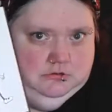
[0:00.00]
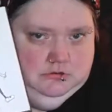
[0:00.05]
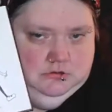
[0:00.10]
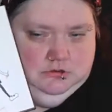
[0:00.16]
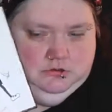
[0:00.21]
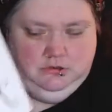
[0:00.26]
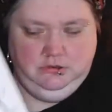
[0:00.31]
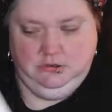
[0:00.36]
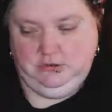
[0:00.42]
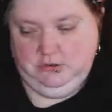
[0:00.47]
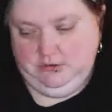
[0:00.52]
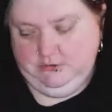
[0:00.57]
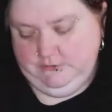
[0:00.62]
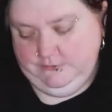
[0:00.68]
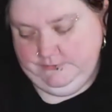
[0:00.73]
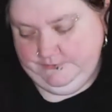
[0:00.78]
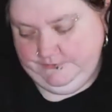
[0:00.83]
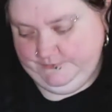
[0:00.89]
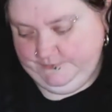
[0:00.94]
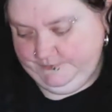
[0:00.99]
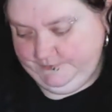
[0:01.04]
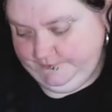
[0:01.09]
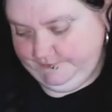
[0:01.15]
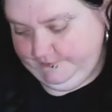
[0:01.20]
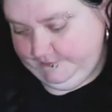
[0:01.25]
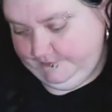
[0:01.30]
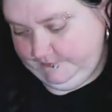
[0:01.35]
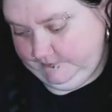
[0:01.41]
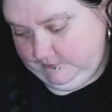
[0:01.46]

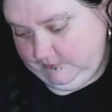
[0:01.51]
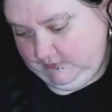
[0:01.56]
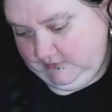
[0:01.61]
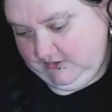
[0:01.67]
No one is speaking in this clip.